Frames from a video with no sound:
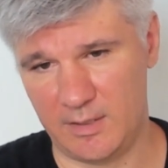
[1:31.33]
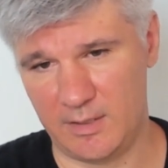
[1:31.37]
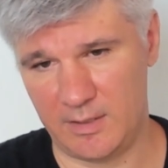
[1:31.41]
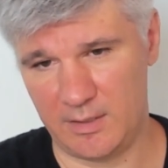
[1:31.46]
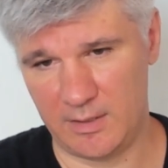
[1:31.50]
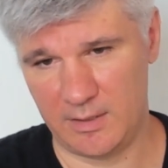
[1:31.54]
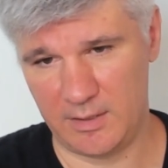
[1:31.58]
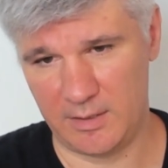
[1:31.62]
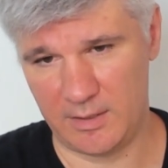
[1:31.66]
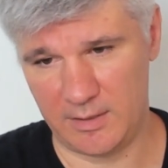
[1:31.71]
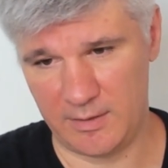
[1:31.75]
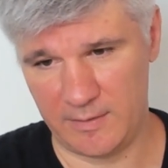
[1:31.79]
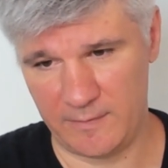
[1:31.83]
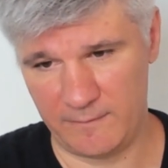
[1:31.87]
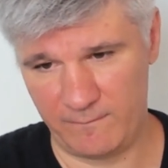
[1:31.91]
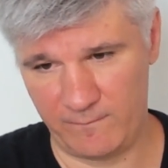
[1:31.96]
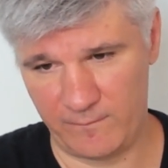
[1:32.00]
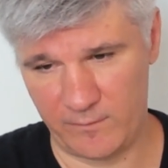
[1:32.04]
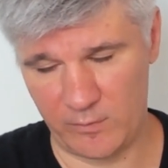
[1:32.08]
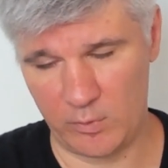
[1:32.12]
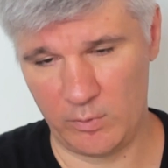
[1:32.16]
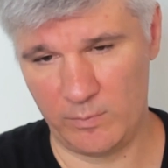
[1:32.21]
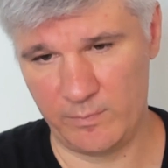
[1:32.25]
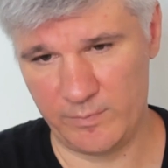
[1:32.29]

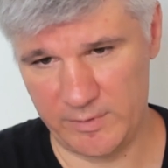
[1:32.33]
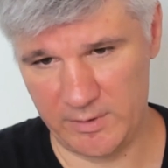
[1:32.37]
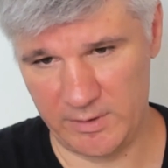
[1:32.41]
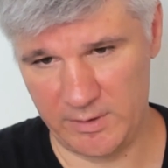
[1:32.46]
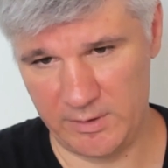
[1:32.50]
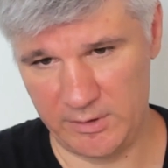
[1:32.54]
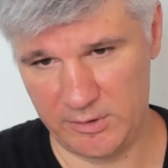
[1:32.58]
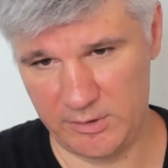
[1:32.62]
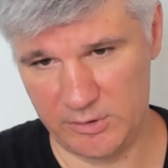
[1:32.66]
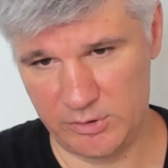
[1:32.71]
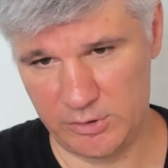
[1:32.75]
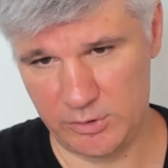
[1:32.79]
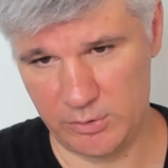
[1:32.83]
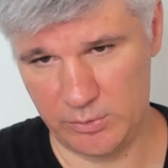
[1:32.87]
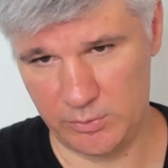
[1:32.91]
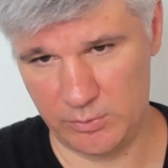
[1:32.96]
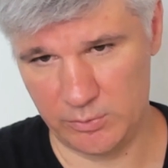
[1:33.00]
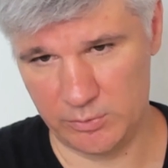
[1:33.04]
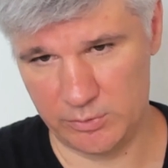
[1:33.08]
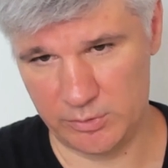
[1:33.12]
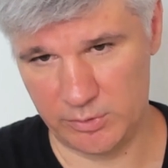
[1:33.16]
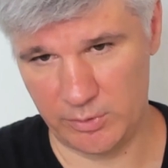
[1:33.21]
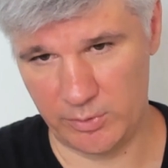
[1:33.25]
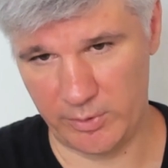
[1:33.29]
from the issue
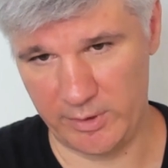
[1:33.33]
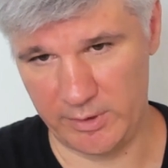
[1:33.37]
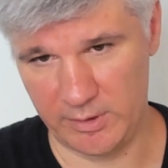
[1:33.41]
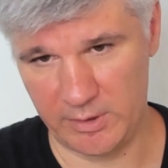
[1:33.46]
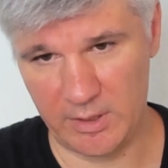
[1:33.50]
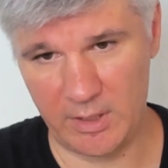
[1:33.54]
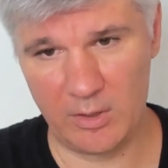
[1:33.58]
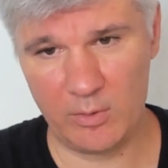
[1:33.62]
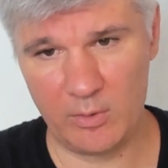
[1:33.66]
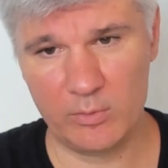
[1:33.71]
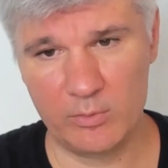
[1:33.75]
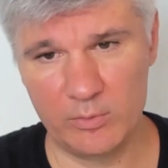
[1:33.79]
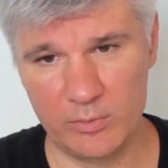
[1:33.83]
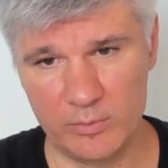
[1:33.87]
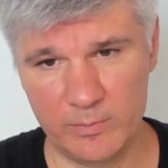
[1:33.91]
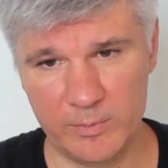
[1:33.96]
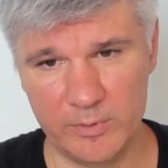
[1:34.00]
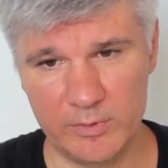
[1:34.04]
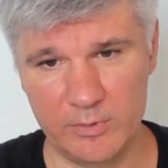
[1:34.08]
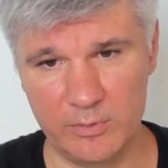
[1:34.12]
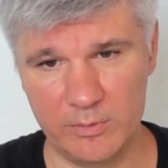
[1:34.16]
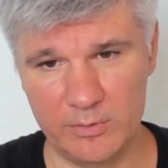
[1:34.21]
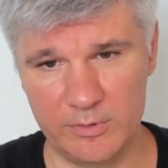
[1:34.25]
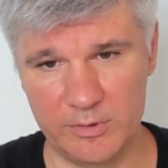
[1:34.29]
screen. How could we
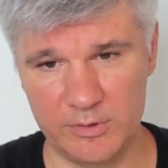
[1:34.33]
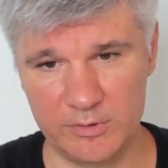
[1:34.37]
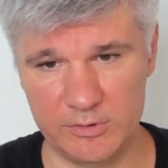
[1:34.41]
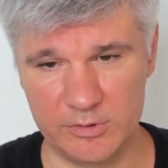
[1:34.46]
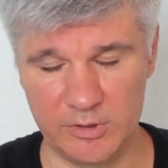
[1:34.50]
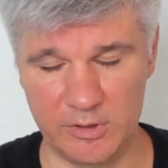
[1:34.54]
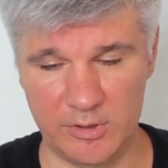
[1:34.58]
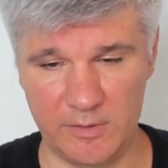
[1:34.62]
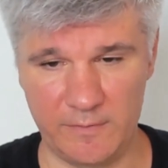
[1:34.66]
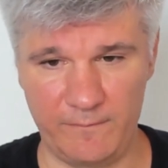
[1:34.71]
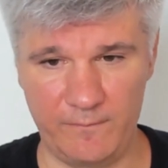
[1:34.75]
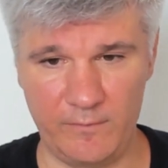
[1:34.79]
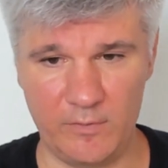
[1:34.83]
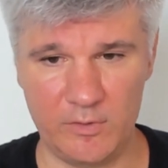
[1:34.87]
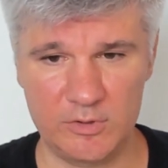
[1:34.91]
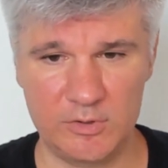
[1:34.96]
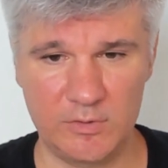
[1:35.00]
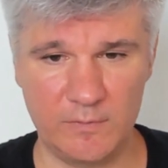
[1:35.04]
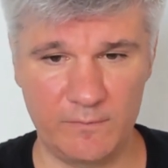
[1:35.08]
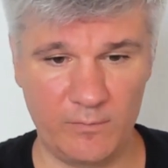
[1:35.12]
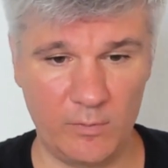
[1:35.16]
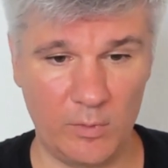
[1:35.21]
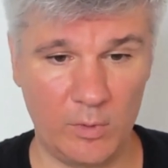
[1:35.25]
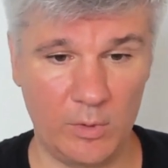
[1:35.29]
do it in Jira? First
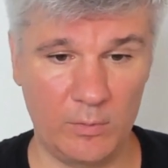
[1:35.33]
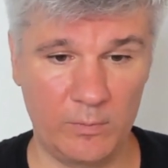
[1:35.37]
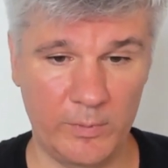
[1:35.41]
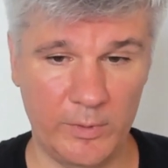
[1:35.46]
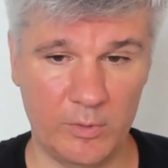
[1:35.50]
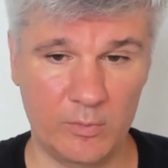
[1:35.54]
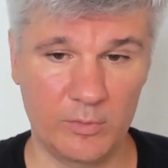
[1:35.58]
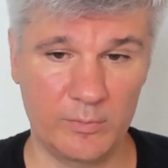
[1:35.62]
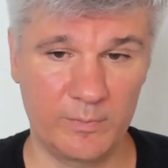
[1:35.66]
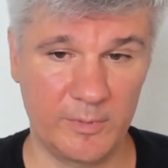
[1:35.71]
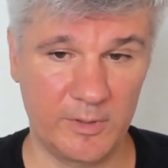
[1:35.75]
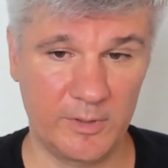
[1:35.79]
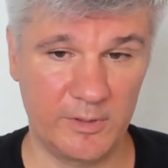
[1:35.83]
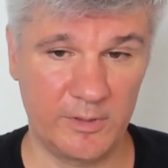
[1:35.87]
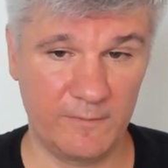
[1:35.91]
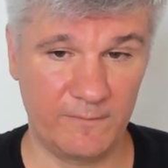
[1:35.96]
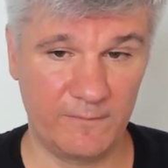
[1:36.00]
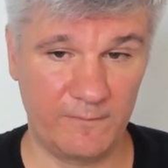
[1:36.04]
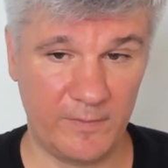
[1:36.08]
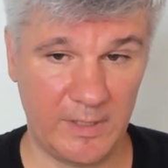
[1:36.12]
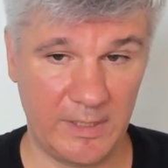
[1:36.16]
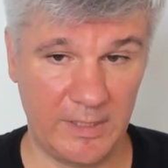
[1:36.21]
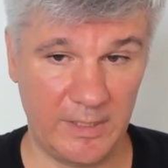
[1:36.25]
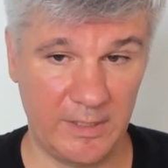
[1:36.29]
of all, we could
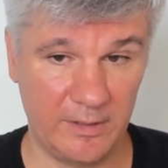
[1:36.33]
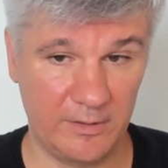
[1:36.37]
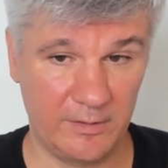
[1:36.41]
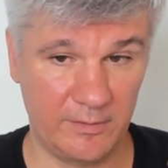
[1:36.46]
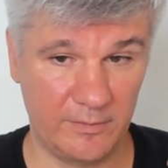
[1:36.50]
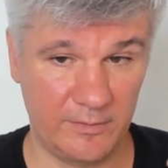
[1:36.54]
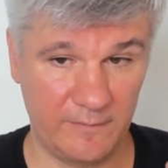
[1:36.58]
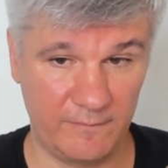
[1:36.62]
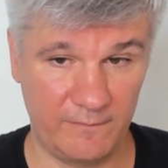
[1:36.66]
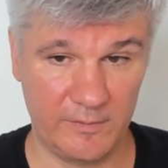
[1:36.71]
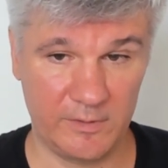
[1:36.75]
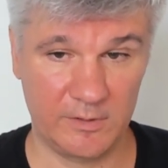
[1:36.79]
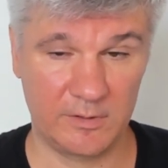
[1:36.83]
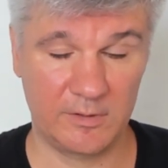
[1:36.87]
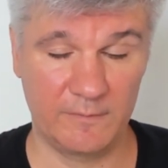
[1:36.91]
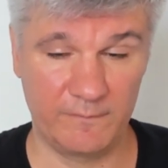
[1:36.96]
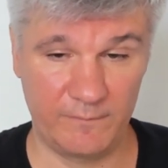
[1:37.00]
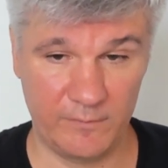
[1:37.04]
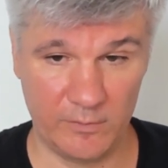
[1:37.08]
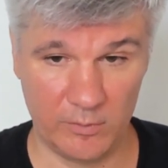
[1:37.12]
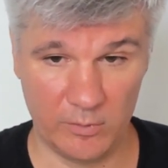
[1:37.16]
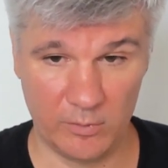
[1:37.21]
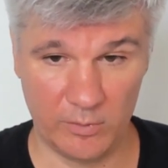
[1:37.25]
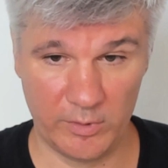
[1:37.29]
modify the field
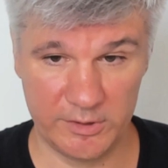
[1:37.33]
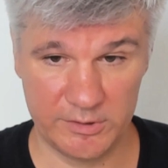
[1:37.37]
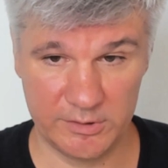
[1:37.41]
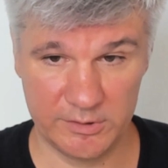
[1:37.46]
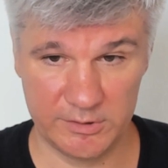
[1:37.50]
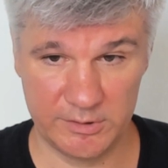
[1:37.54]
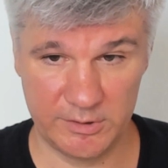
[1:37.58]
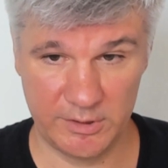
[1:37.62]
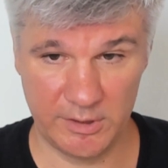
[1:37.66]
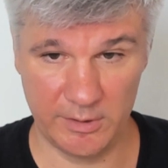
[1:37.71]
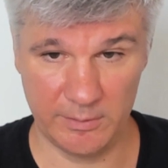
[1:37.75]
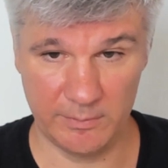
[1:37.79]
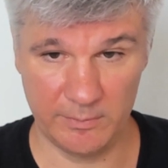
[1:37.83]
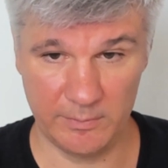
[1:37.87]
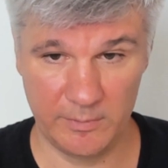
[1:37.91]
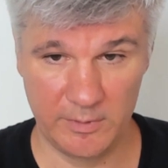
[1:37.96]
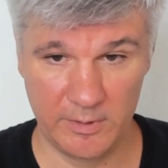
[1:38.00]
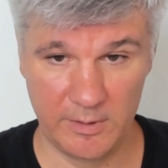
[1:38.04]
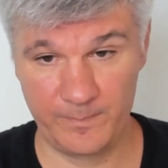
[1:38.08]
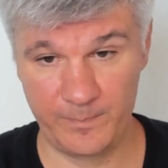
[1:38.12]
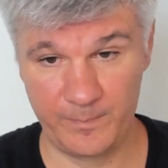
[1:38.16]
configuration scheme.